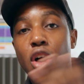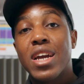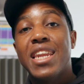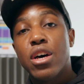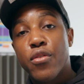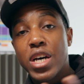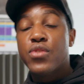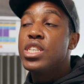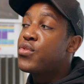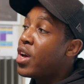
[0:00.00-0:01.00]
Okay, now the
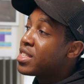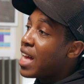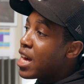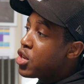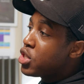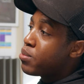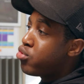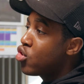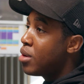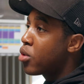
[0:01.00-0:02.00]
first things first, I use a
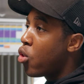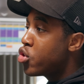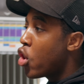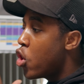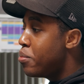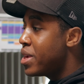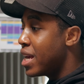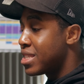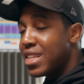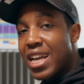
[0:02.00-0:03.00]
program called
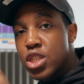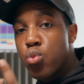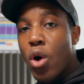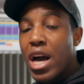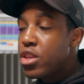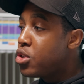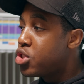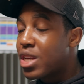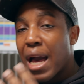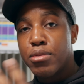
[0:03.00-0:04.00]
OBS, and that's what I use
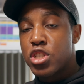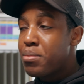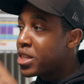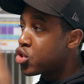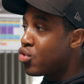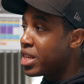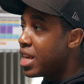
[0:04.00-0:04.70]
to capture my screen.